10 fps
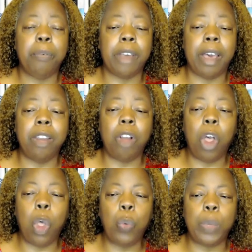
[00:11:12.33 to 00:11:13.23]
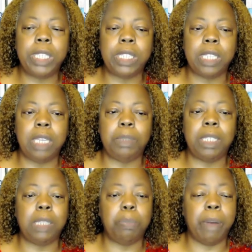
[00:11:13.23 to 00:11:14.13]
God always keeps
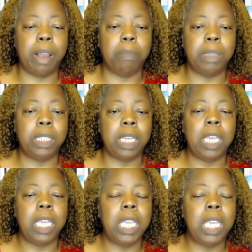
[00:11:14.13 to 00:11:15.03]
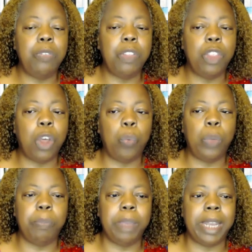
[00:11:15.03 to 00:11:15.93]
his promise even though
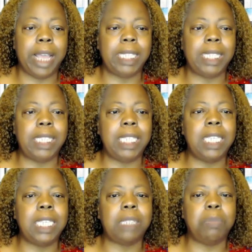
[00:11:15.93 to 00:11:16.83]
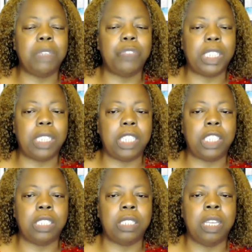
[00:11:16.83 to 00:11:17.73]
we may not see its
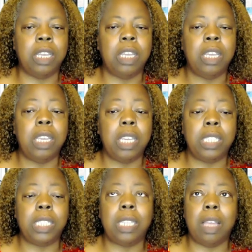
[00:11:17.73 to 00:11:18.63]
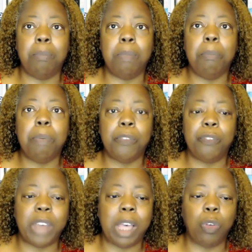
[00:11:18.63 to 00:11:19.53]
manifestation in some
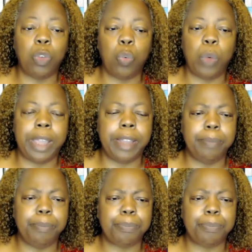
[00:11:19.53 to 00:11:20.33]
profound way.